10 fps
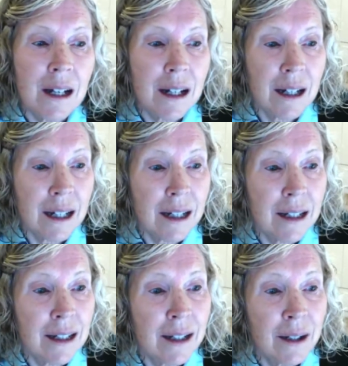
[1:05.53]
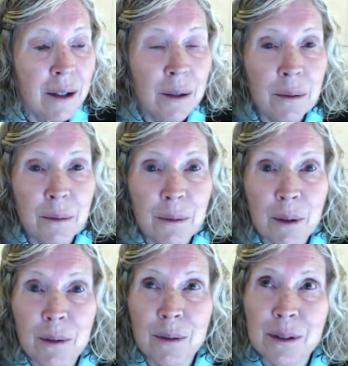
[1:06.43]
I
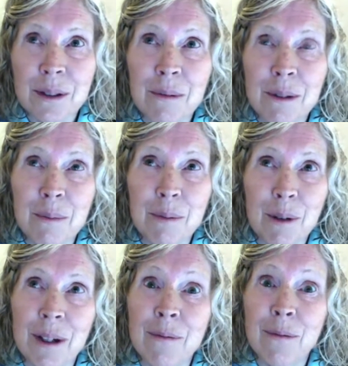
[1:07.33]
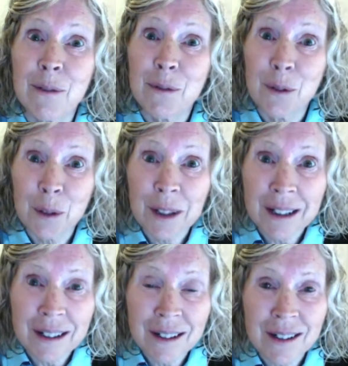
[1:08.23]
wrote the program for 4
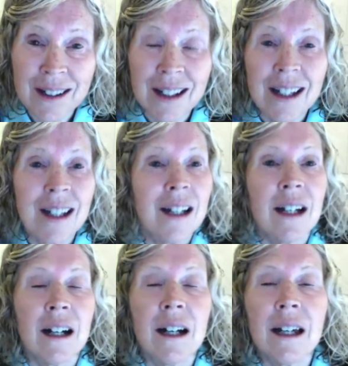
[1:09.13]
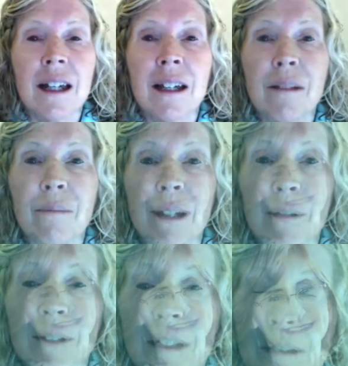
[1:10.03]
years, and my
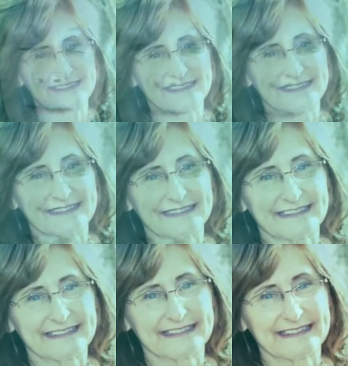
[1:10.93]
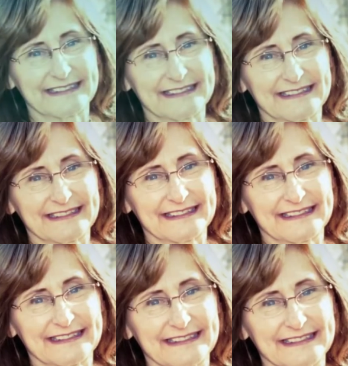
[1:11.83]
dear friend and colleague, Nina
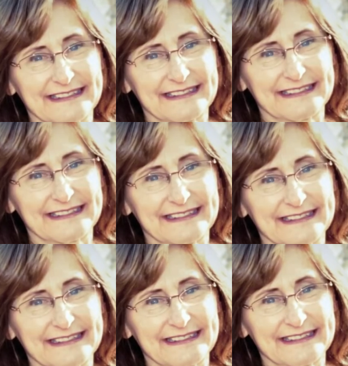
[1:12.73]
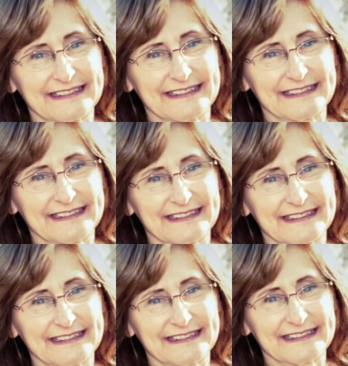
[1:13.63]
Henson, edited the program with
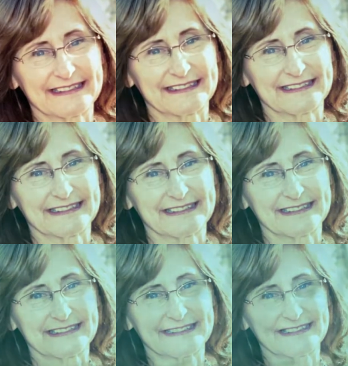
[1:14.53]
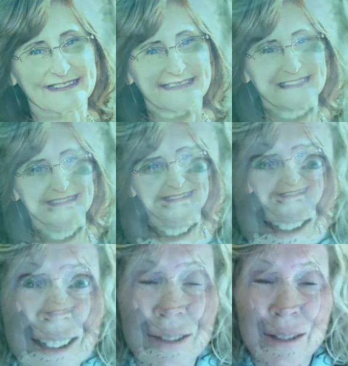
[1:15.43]
me for those 4 years, and we still
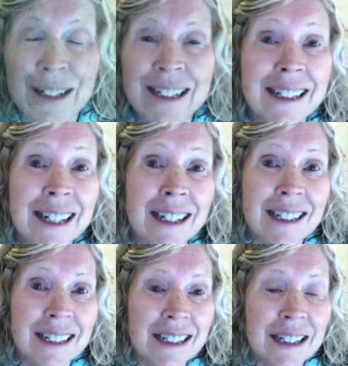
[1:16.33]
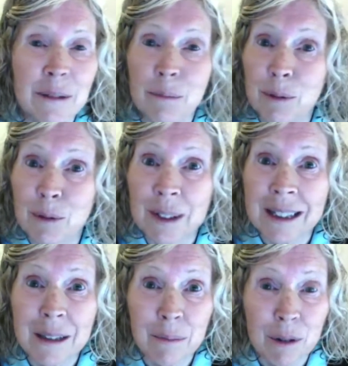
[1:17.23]
are writing and editing and improving
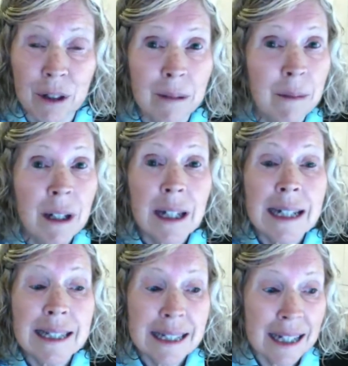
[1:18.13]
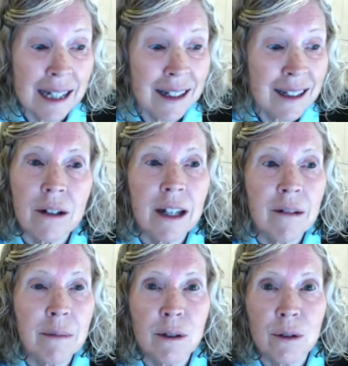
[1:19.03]
the program today. I
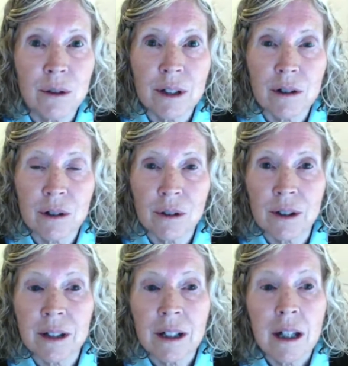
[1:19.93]
have been tutoring children.